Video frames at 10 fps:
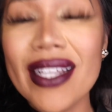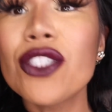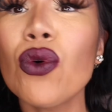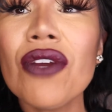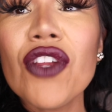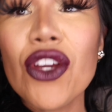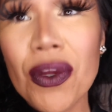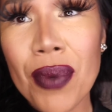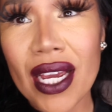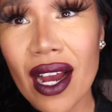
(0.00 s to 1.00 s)
Intuitively, you
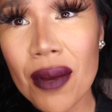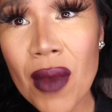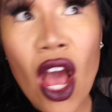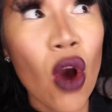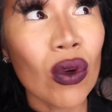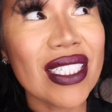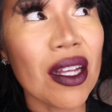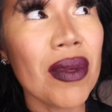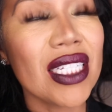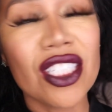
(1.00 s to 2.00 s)
can pick up when
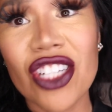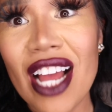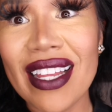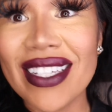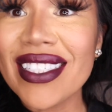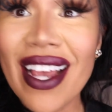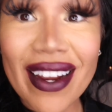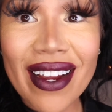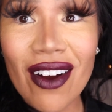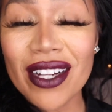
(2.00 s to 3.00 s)
somebody's jealous,
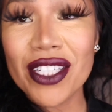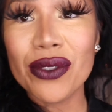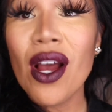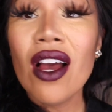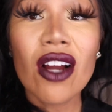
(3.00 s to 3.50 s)
hating on you.